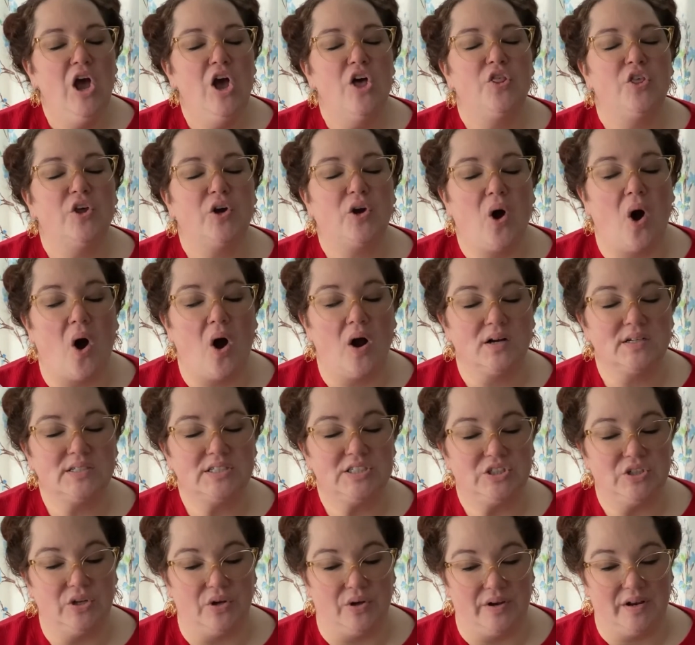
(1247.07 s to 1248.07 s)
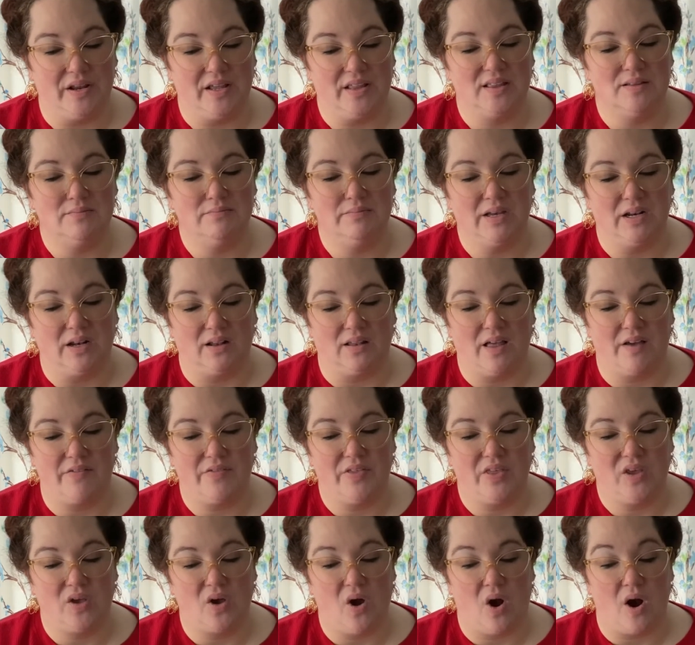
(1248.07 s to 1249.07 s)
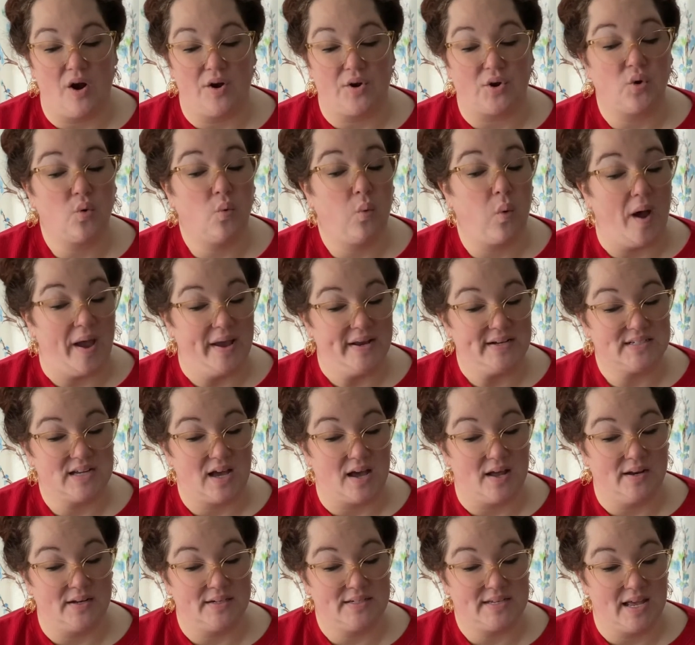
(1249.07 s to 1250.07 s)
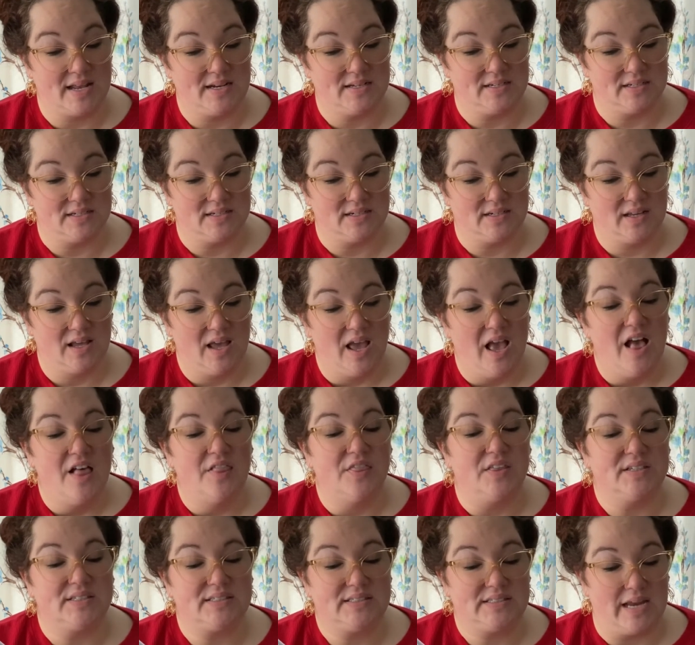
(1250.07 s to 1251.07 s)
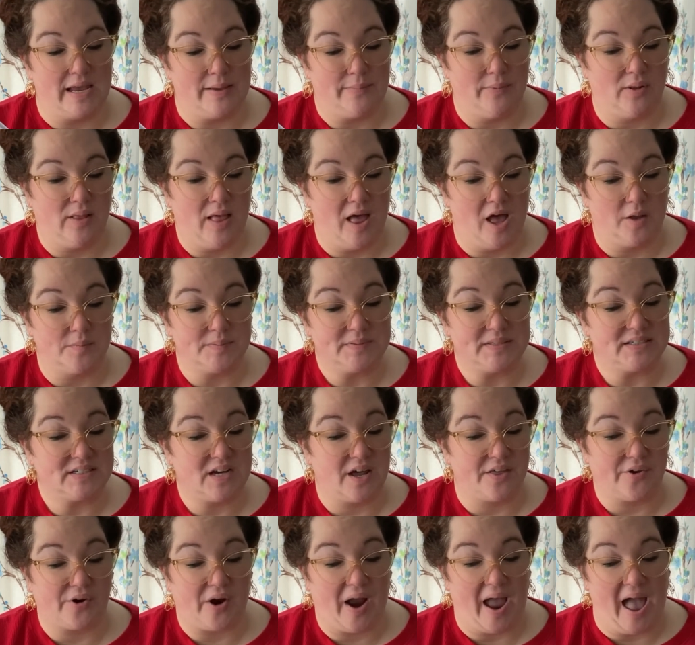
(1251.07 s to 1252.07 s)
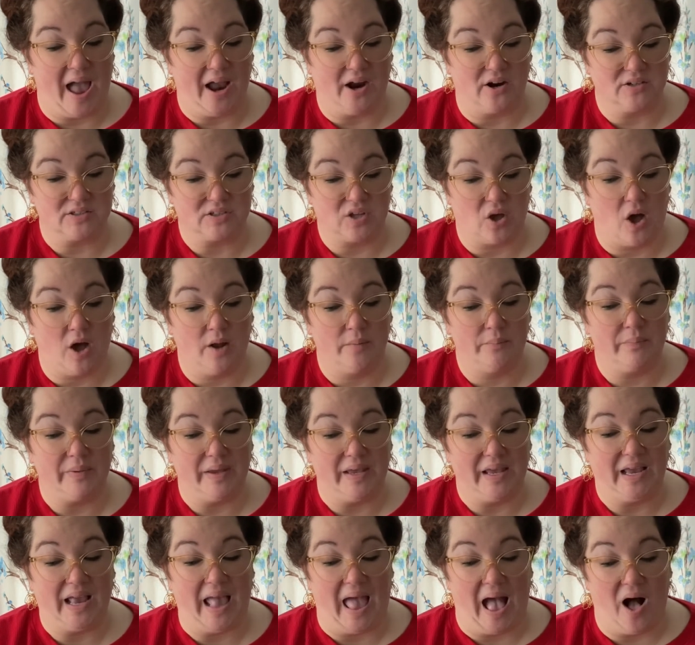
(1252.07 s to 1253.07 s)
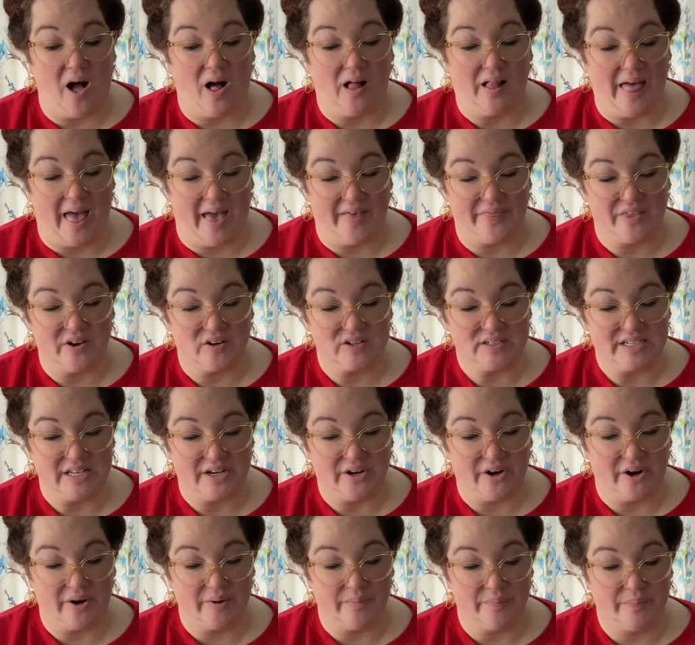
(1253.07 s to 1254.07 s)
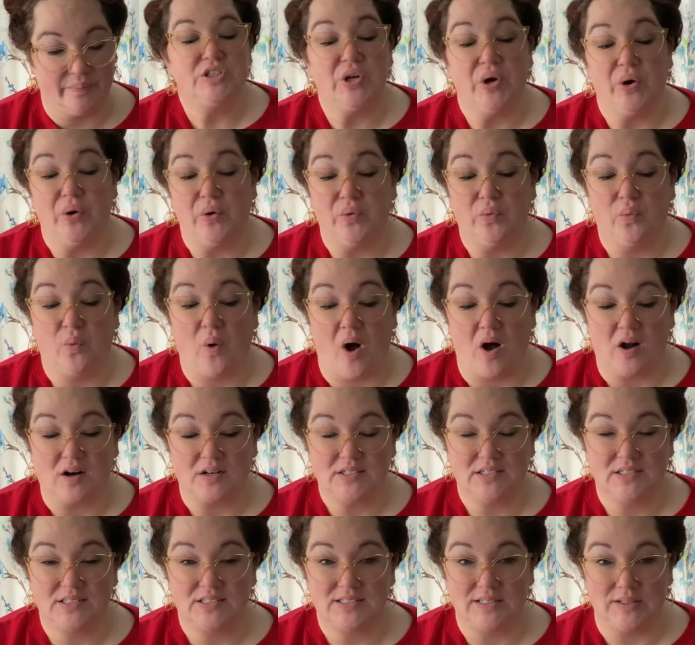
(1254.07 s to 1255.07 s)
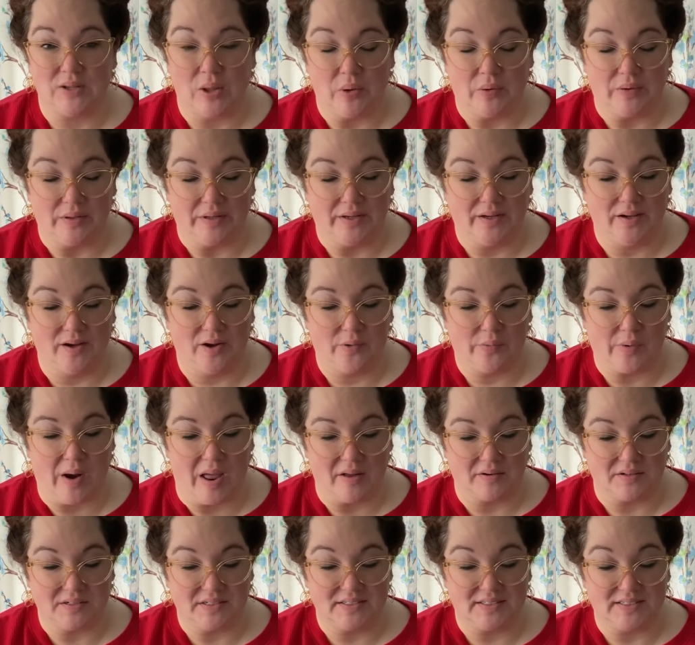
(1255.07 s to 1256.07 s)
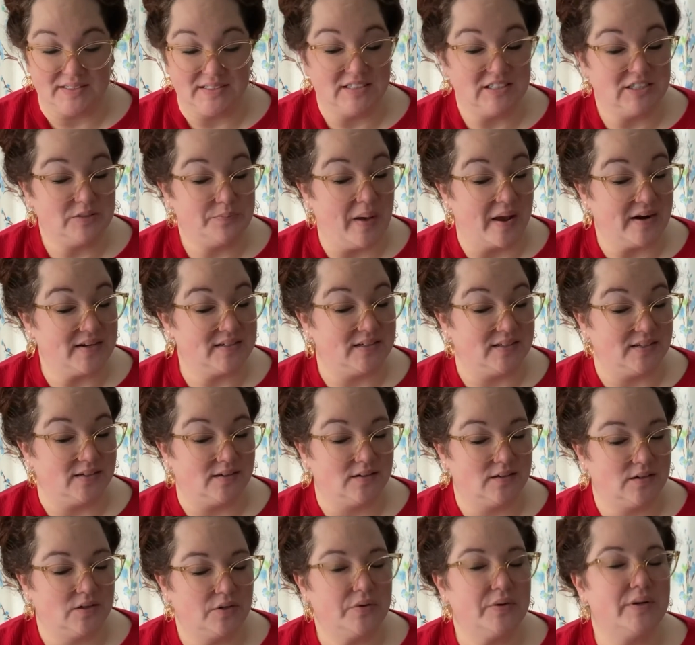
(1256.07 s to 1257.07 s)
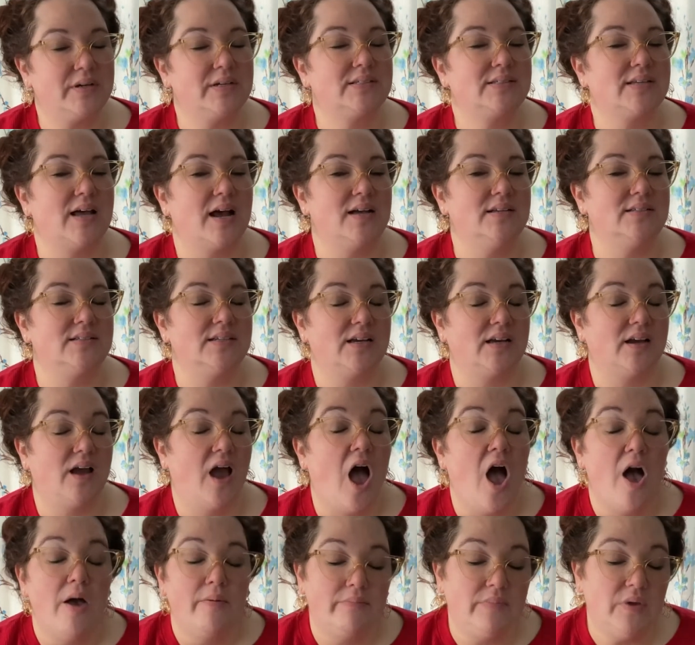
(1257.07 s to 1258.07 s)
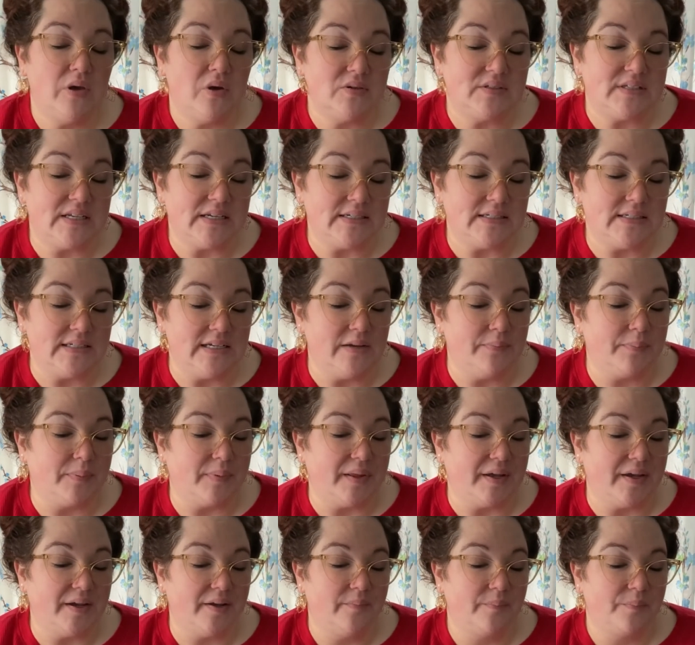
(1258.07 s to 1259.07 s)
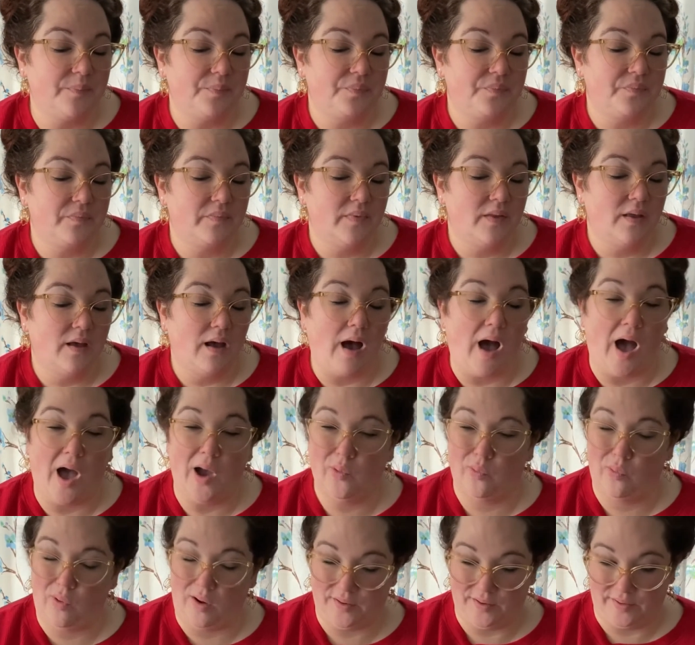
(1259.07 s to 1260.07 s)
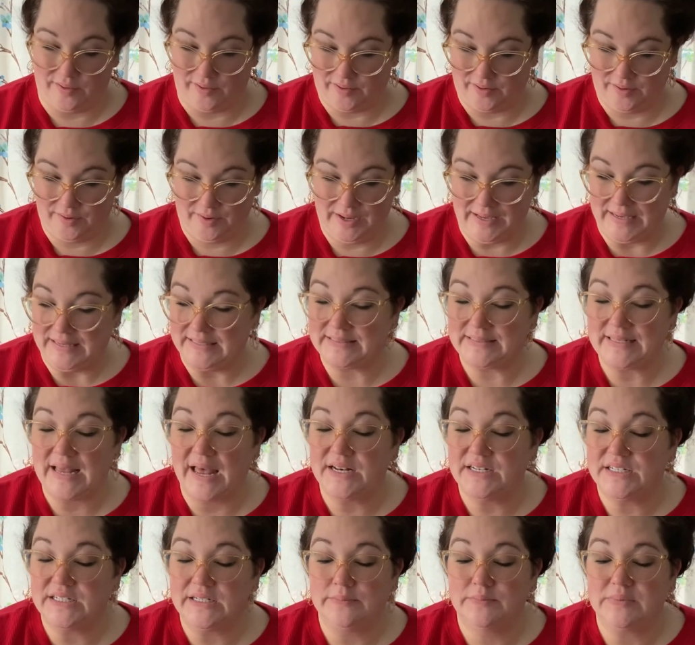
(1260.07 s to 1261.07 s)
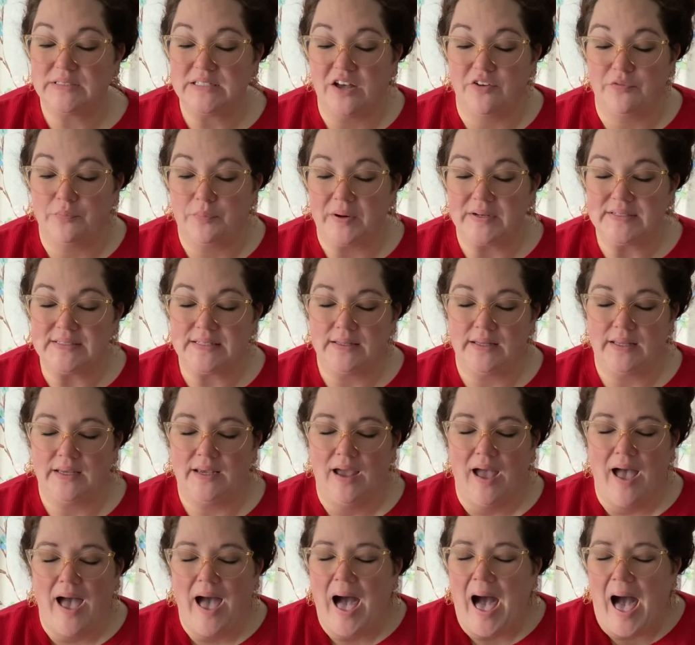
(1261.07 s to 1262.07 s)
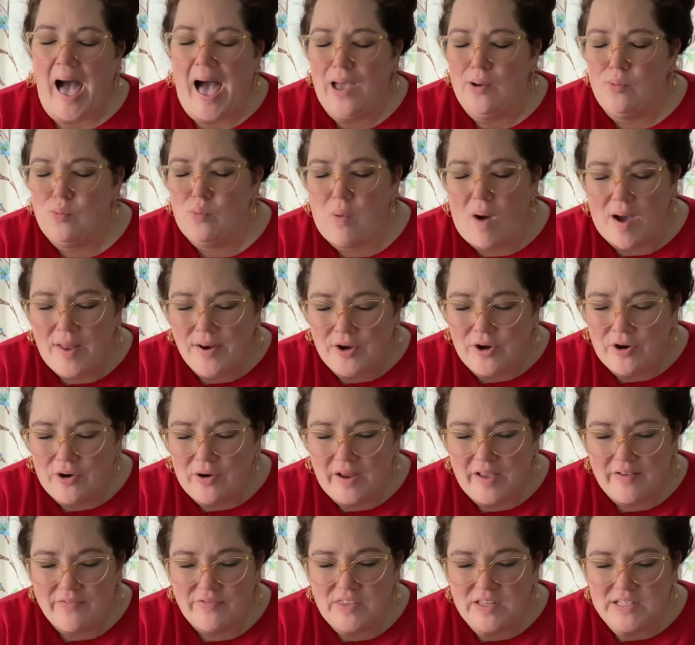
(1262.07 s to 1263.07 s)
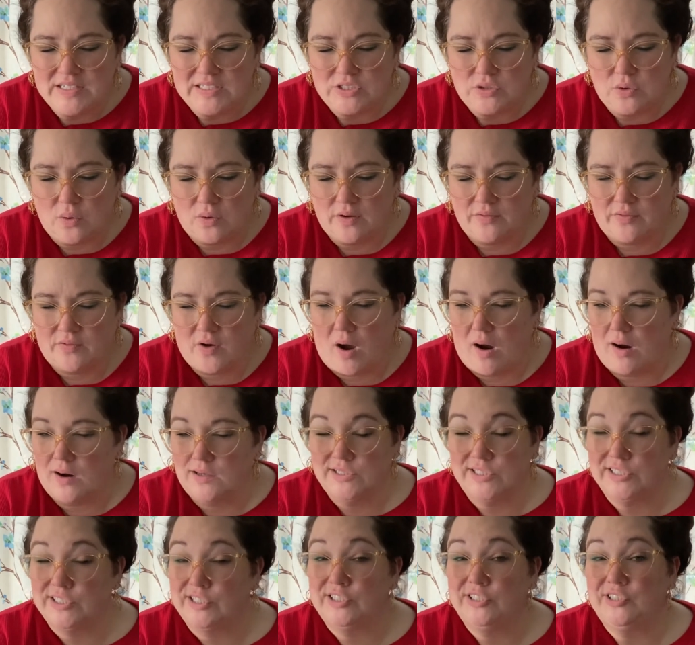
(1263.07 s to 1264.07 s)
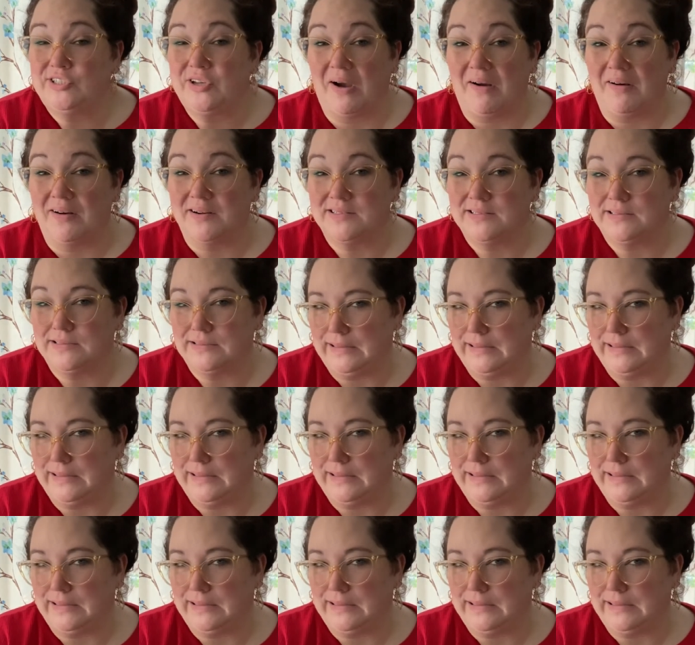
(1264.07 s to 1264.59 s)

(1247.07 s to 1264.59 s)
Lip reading: The car stood in the middle of the yard, quite unattended, the stable helps and other hangers-on being all at their dinner. Toad walked slowly around it, inspecting, criticizing, musing deeply. I wonder, he said to himself presently, I wonder if this sort of car starts